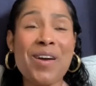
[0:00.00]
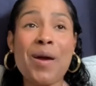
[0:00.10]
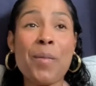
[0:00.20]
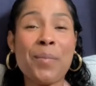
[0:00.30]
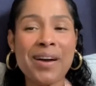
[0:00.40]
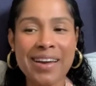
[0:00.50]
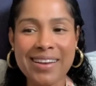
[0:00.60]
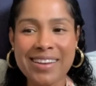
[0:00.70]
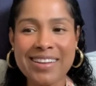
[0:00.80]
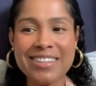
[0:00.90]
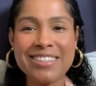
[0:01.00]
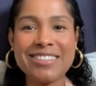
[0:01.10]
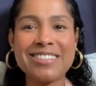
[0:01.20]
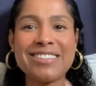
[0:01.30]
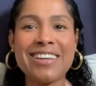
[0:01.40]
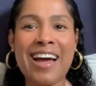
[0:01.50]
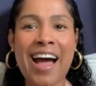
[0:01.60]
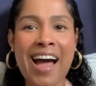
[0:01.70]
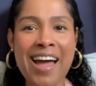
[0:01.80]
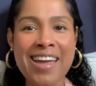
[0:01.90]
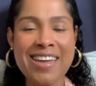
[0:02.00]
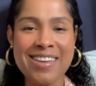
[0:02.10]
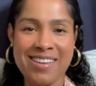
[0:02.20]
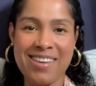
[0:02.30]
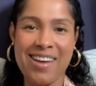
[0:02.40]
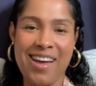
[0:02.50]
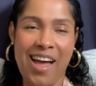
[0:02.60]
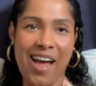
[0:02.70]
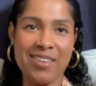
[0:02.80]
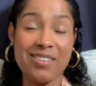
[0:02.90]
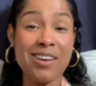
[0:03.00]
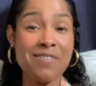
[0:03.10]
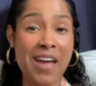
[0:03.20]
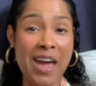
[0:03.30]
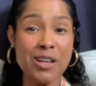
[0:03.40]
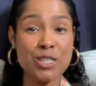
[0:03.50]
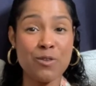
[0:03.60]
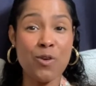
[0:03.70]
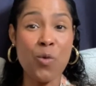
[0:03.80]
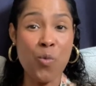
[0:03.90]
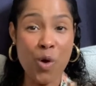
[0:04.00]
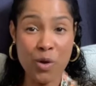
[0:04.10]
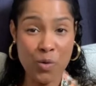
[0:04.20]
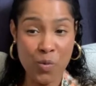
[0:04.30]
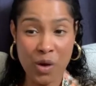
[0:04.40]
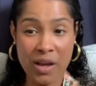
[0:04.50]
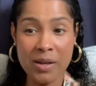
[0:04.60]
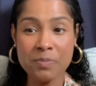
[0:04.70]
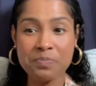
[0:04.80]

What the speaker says: But I took advantage of her one-on-one,